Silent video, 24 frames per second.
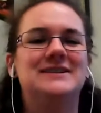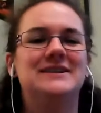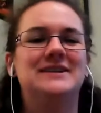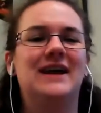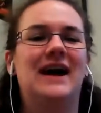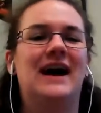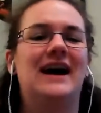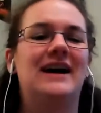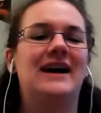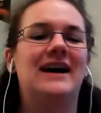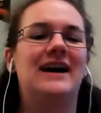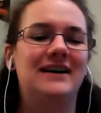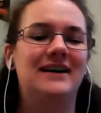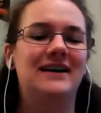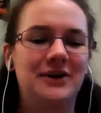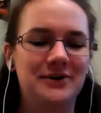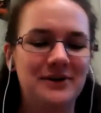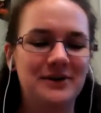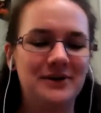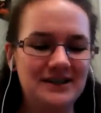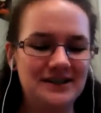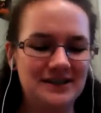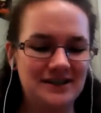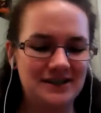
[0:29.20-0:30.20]
uh,
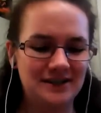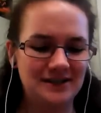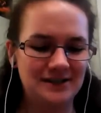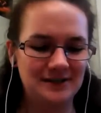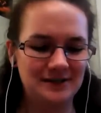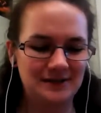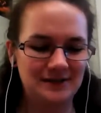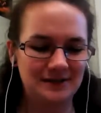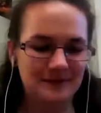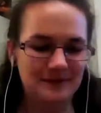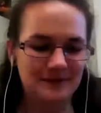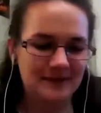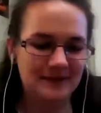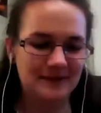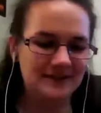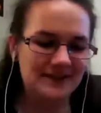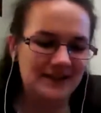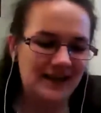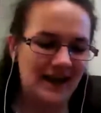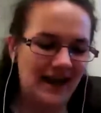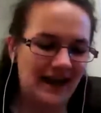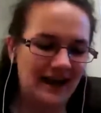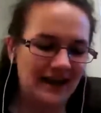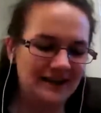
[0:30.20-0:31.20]
agreed to
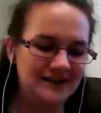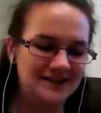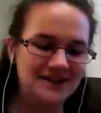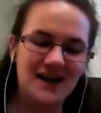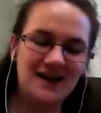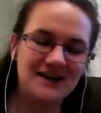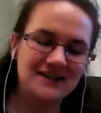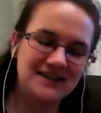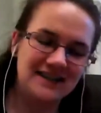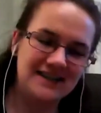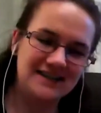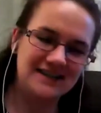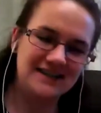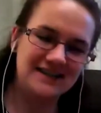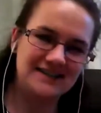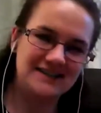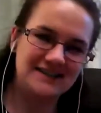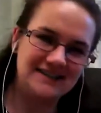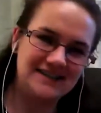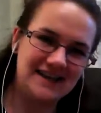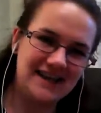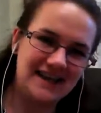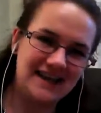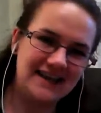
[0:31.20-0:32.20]
uh, talk to us
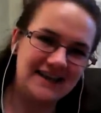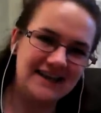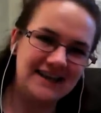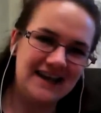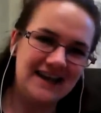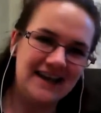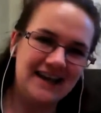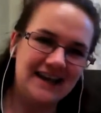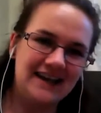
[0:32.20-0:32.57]
today.